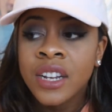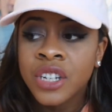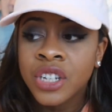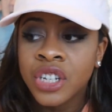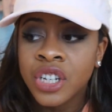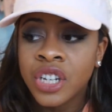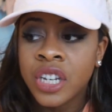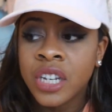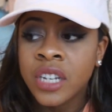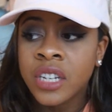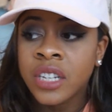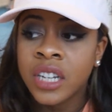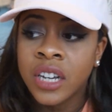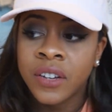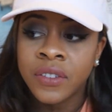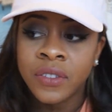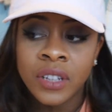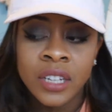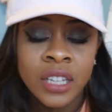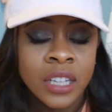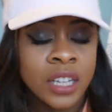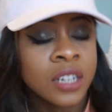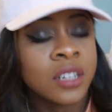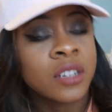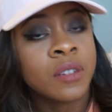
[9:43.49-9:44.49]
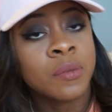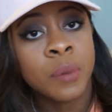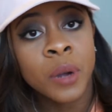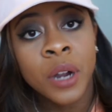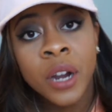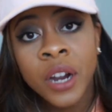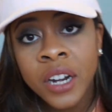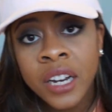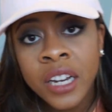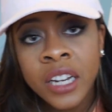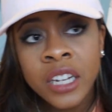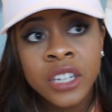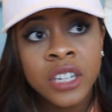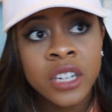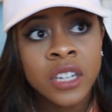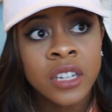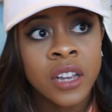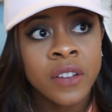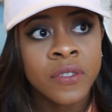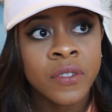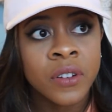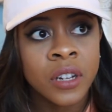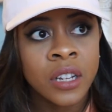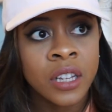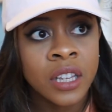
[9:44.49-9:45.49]
She definitely liked to party. She
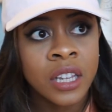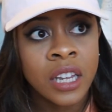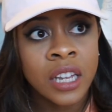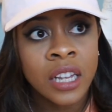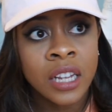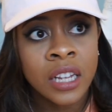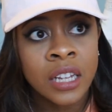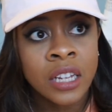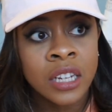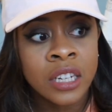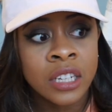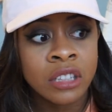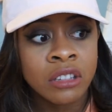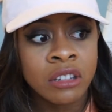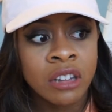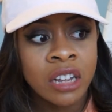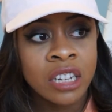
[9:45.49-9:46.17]
definitely